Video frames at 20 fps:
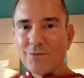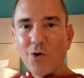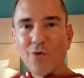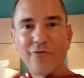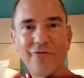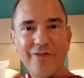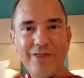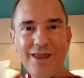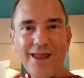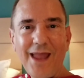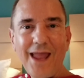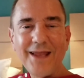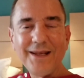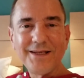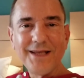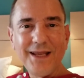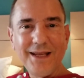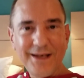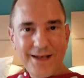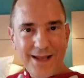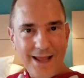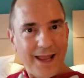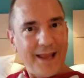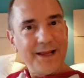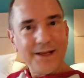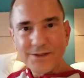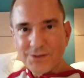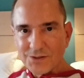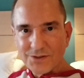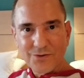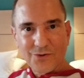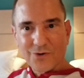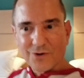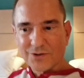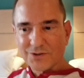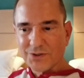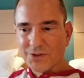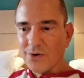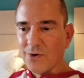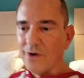over the 18 days or
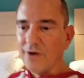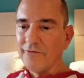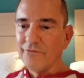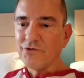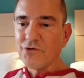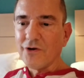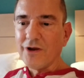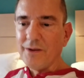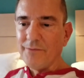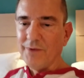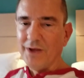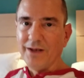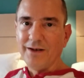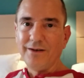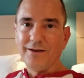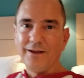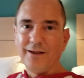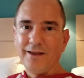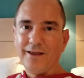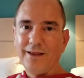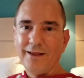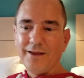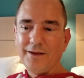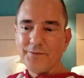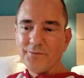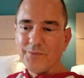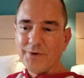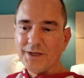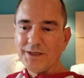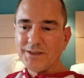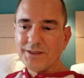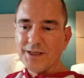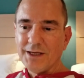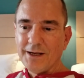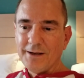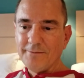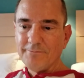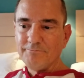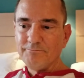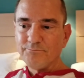so of treatment. But
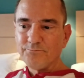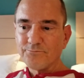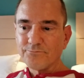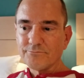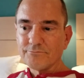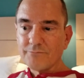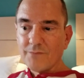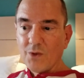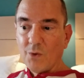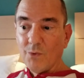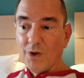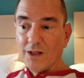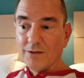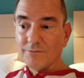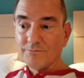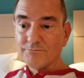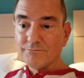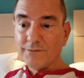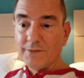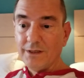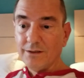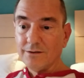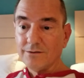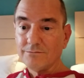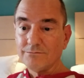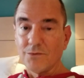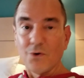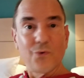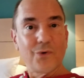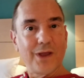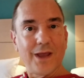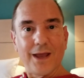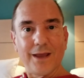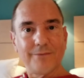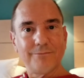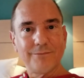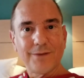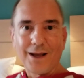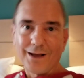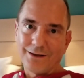um, well, you know, okay,
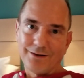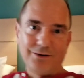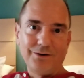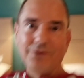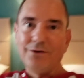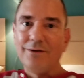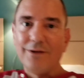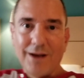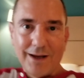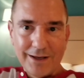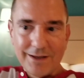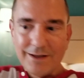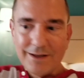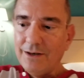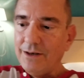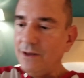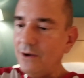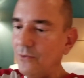I can I can deal